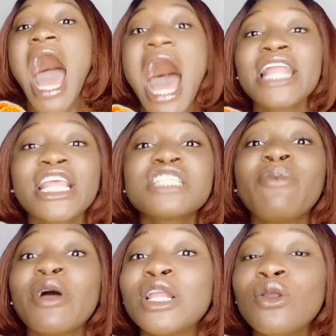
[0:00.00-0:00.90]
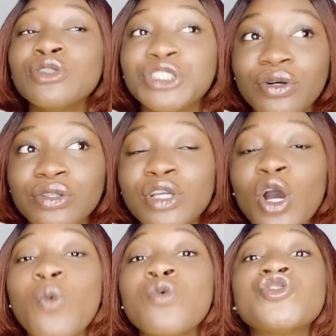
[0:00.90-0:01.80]
and this body lotion
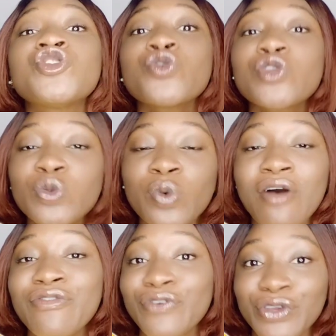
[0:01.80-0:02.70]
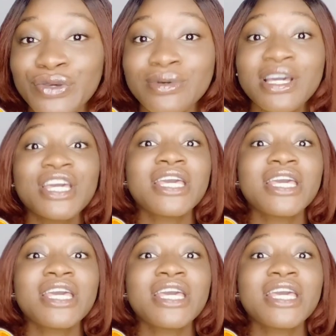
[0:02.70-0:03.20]
will suit well for you